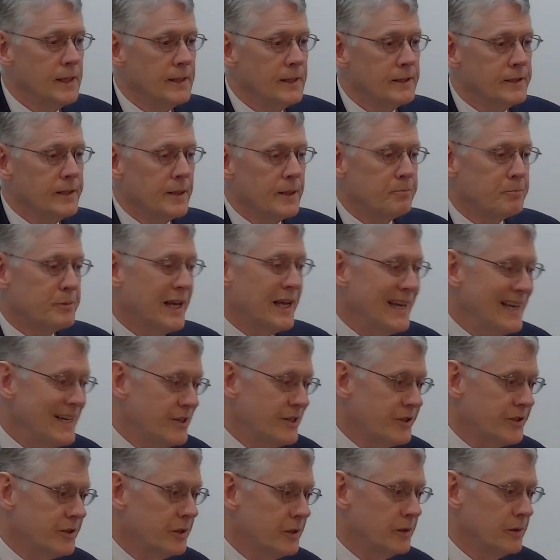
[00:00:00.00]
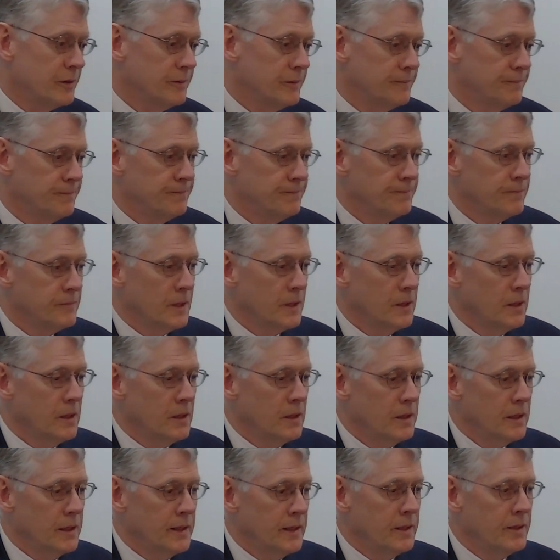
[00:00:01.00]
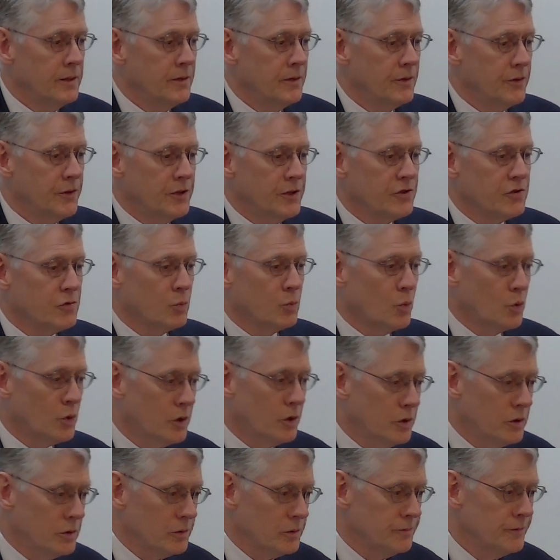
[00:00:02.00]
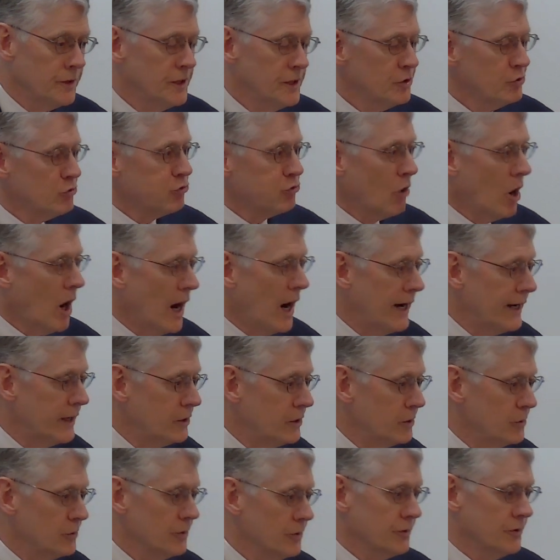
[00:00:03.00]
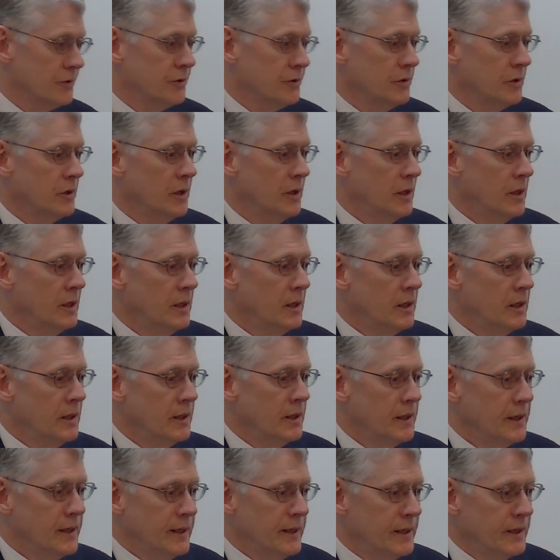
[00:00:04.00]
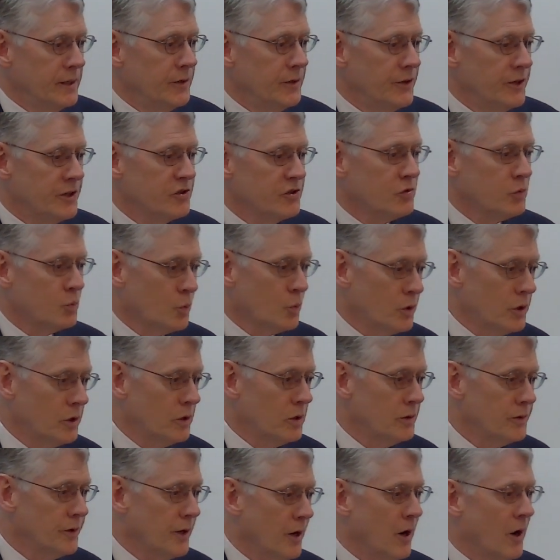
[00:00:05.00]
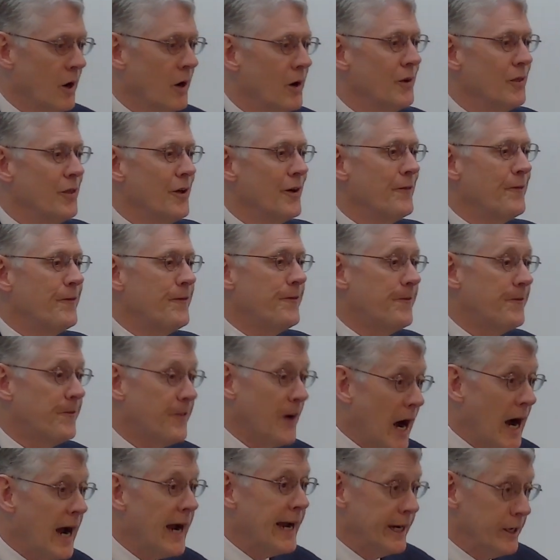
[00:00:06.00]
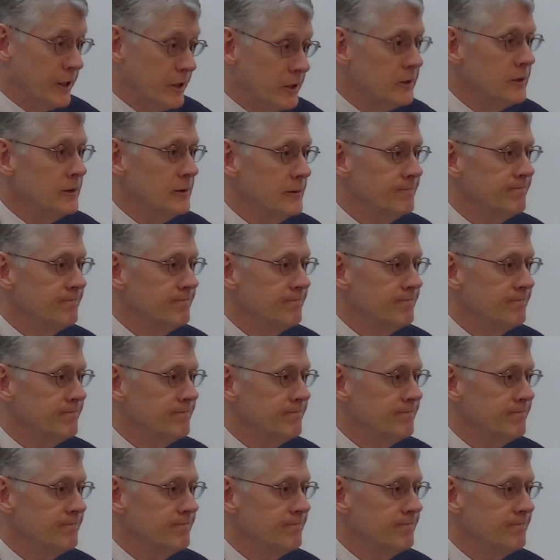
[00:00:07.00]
temptation in this world, trials in this world are the fire